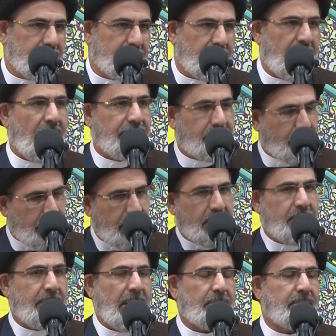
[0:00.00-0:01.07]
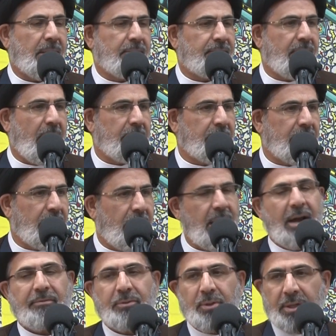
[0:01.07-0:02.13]
I have to care about my family. I
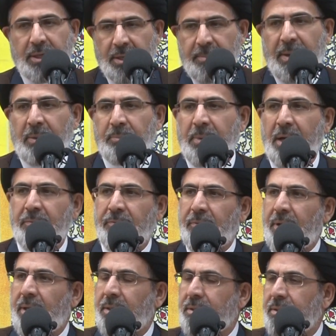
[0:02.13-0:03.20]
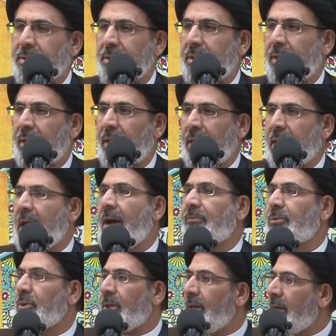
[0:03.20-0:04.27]
have to care about my friends. I
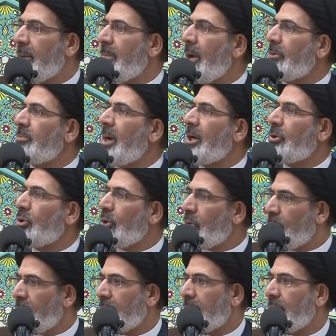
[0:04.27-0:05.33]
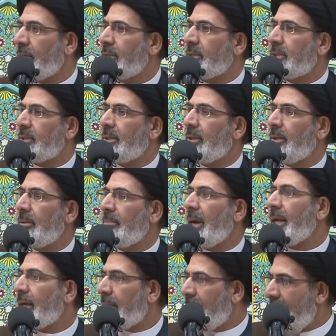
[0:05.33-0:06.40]
have to care about my coworkers,
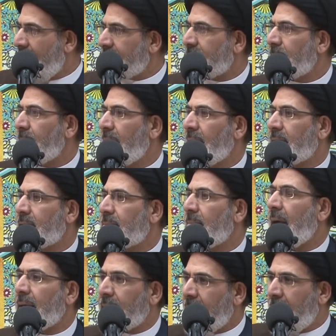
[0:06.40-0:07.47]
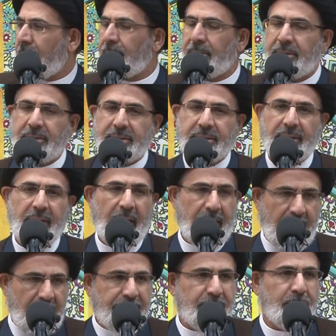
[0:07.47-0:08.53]
my classmates, my neighbors. I
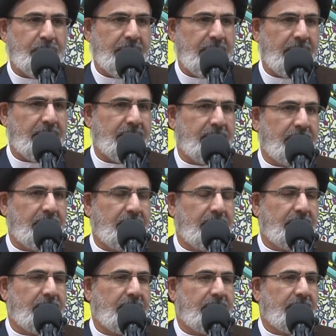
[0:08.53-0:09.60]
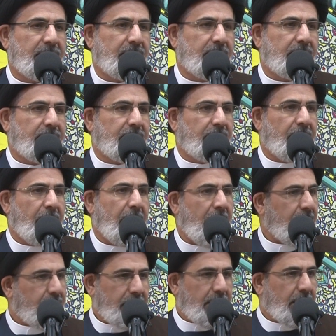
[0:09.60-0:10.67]
have to care.
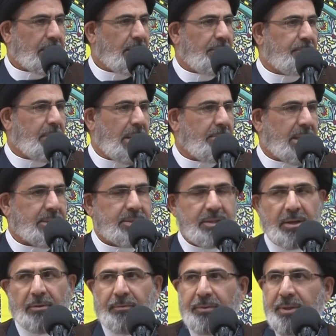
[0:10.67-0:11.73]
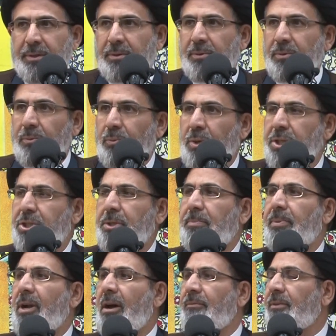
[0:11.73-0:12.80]
I cannot live by myself here. Which
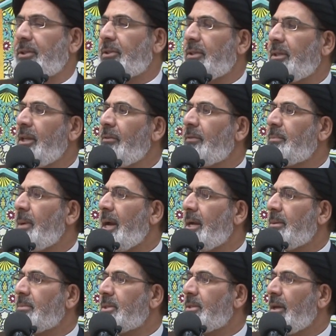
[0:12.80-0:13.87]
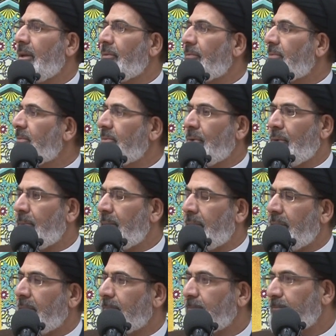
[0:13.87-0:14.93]
prophet lived by himself? Nobody.